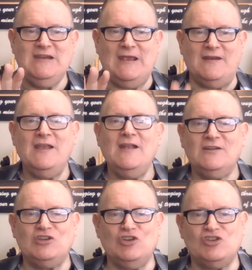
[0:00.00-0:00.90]
Did.
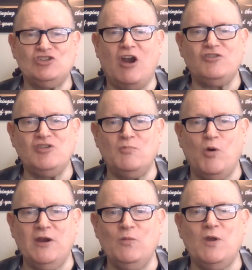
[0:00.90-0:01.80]
Did you start your
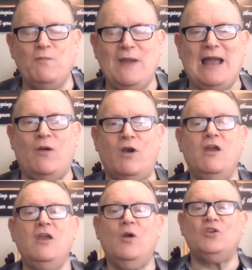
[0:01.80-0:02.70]
morning with power?
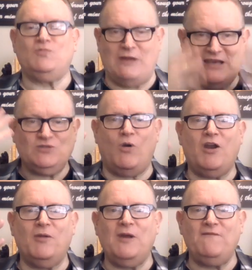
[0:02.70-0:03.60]
Splashed
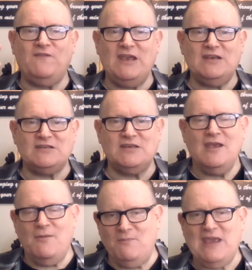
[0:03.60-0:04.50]
water on my face,
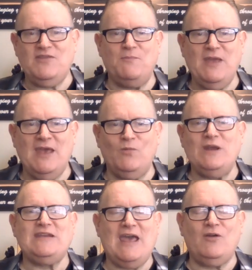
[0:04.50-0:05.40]
made the bed,
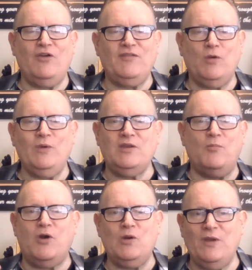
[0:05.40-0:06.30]
went down and read the win the
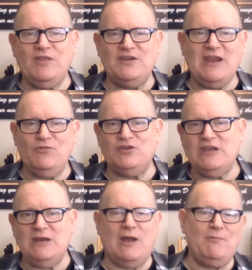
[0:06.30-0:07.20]
morning, win the day
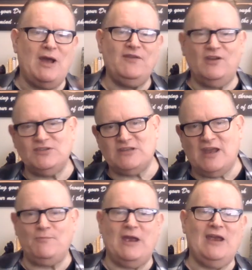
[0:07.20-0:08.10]
routine, my mindfulness
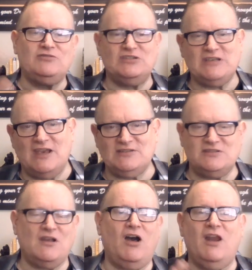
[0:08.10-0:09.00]
time, my
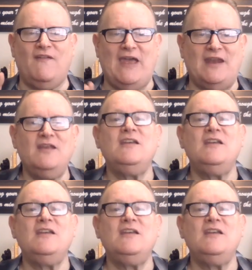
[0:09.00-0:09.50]
exercises, all of that.